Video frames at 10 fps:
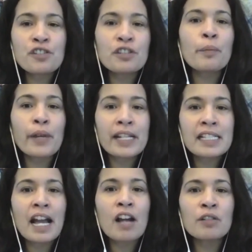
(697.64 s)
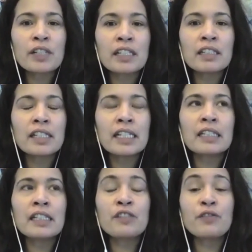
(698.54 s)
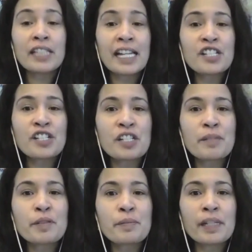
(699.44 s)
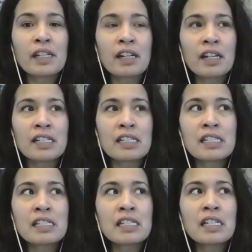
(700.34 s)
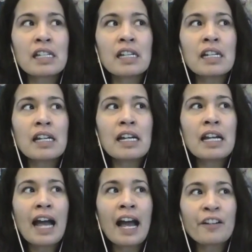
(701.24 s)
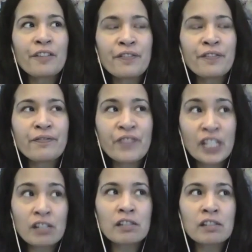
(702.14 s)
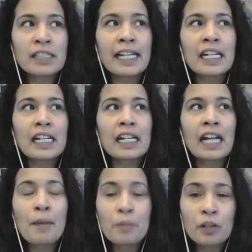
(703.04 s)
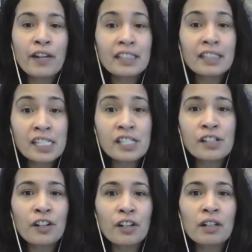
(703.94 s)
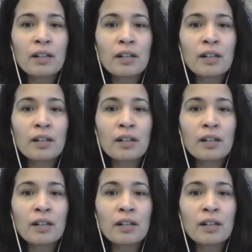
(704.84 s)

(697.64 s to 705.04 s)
breakdown in relationships, because I feel like I'm a great listener,